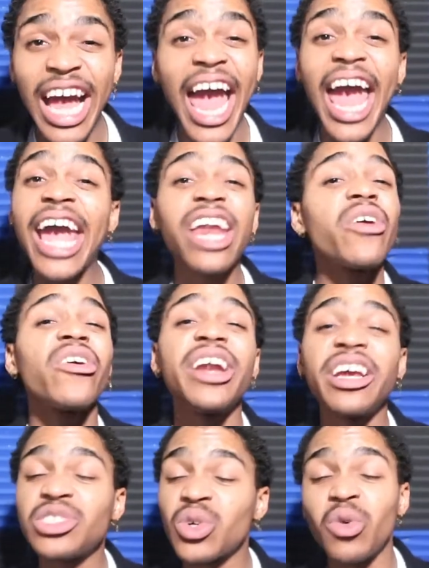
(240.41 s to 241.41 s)
I hated
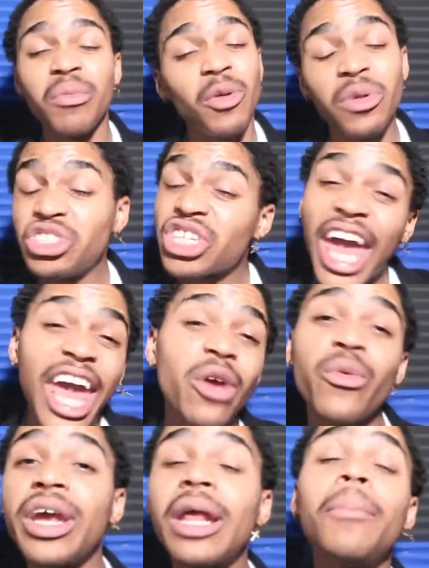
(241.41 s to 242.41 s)
reading school, maybe just hate
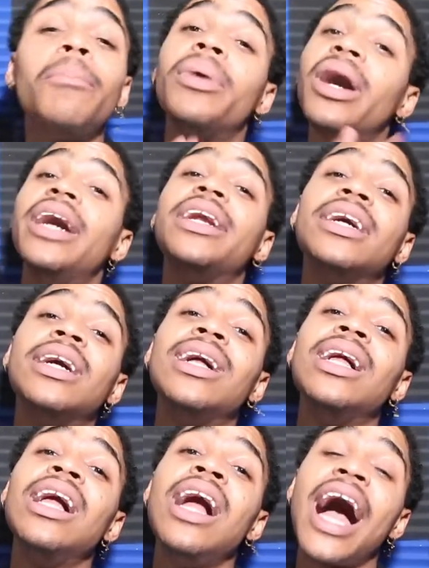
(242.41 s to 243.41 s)
reading. But
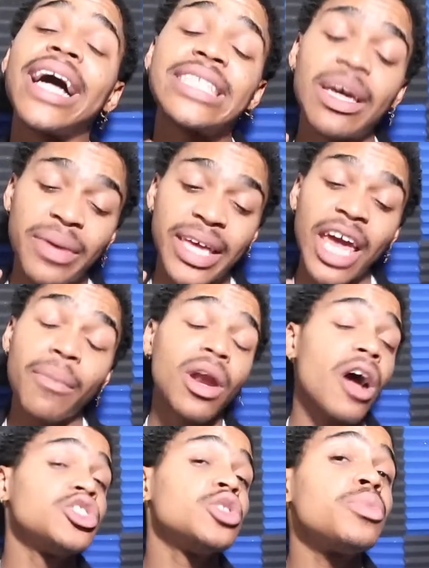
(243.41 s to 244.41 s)
as I became an
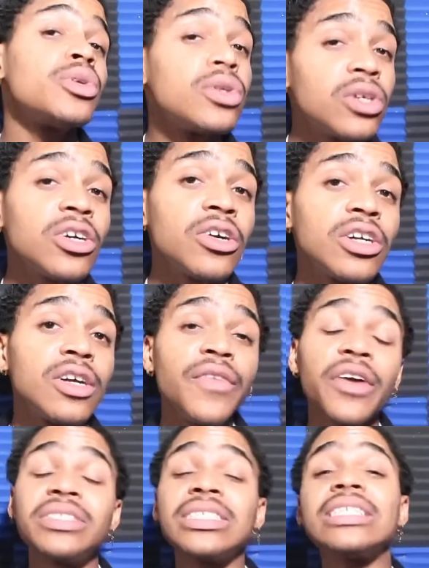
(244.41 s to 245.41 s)
entrepreneur, and a
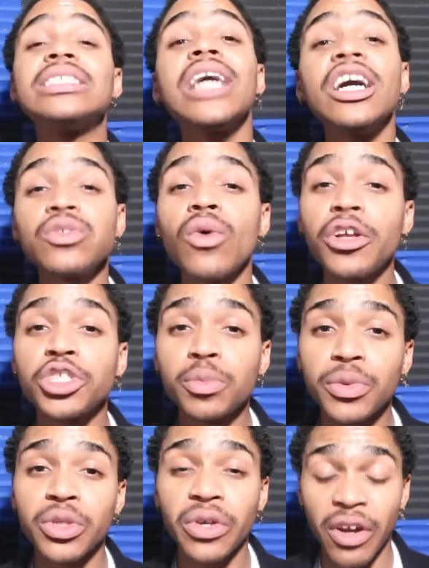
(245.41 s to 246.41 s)
very successful
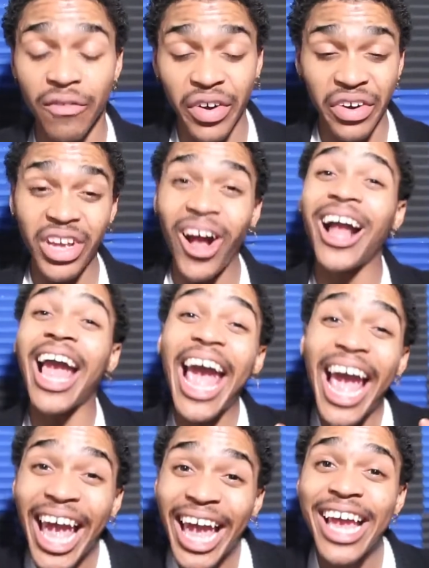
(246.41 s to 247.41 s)
entrepreneur at a very young
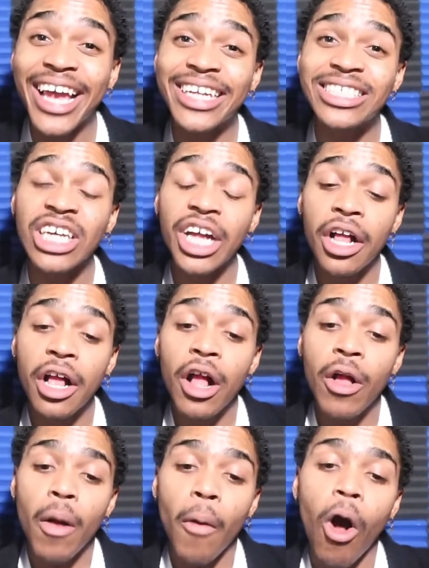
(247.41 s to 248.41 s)
age,
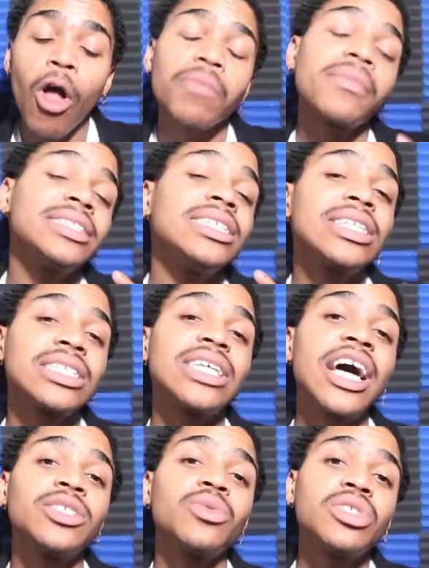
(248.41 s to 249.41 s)
all of my
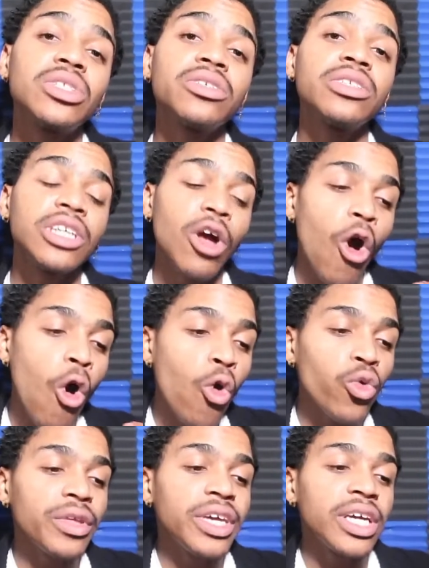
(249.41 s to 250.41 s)
success was literally
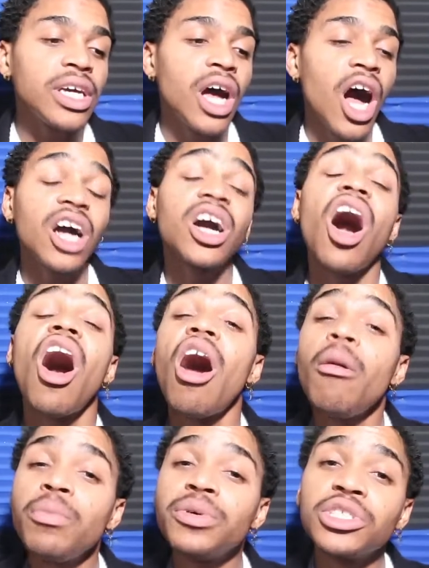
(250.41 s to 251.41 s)
only
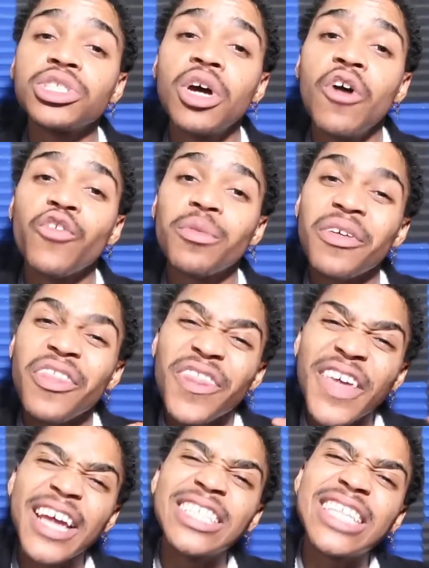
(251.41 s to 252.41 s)
accomplished from the
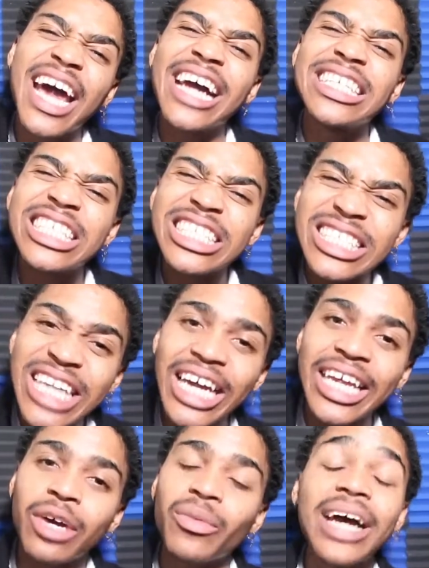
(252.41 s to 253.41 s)
things that I
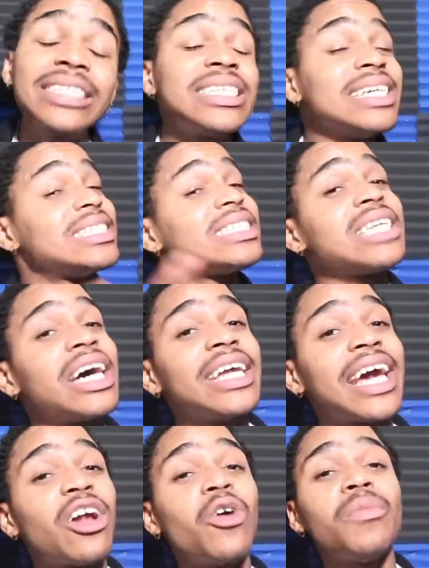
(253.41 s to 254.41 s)
study. And when I say
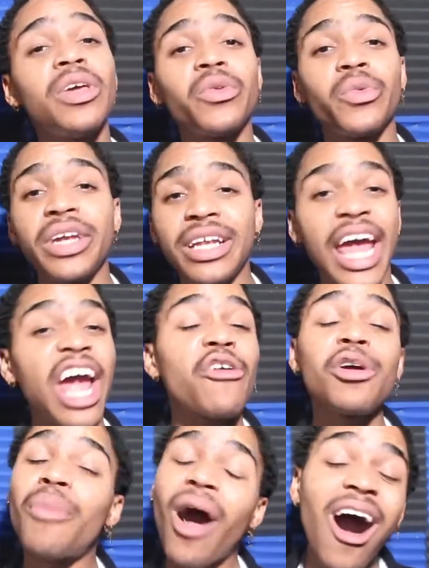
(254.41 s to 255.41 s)
study, I don't mean reading
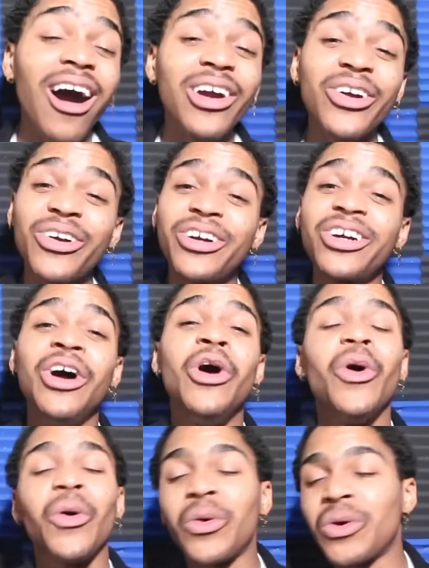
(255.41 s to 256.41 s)
Harry Potter
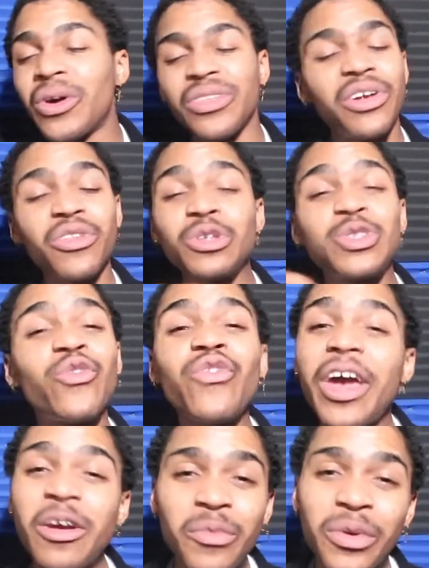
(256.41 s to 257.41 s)
or none of those
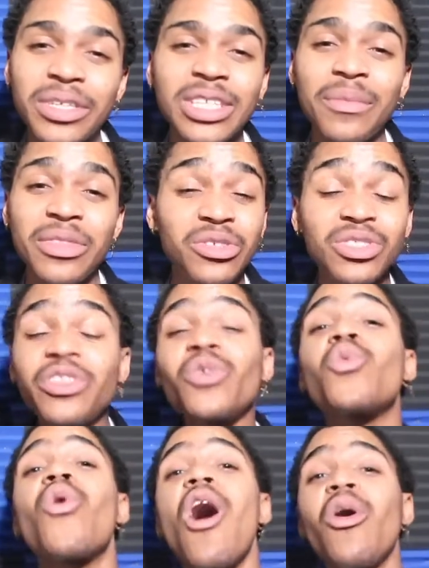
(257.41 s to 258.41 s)
fake books. I mean, there's
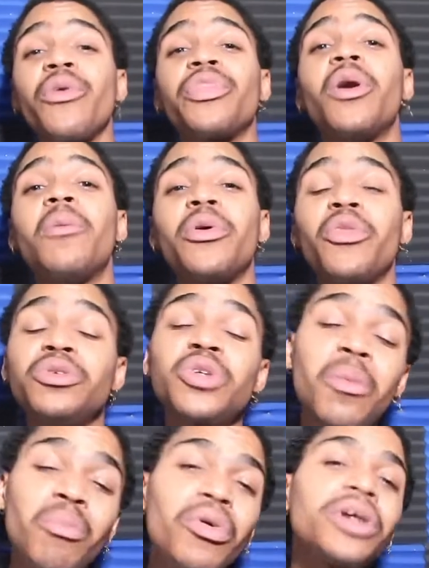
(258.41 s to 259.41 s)
nothing wrong with them, but those
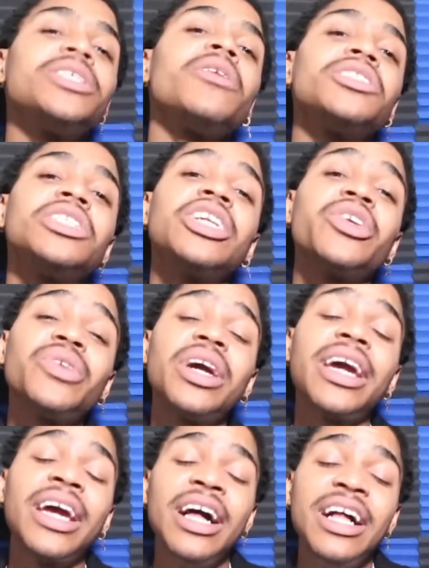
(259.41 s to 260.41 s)
aren't books that are going to
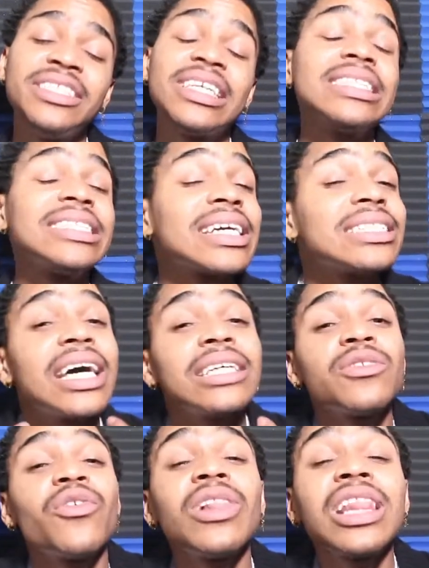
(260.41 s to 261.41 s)
create a
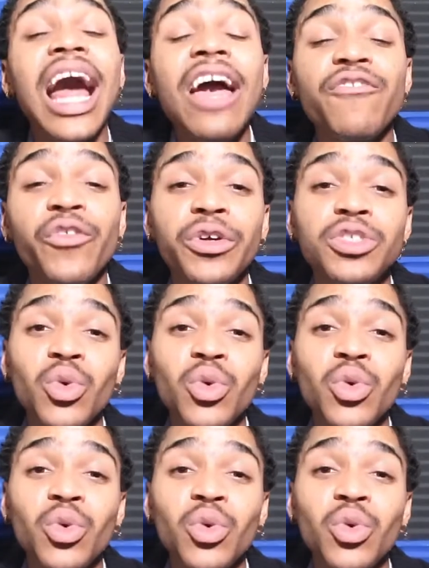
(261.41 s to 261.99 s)
successful life for you.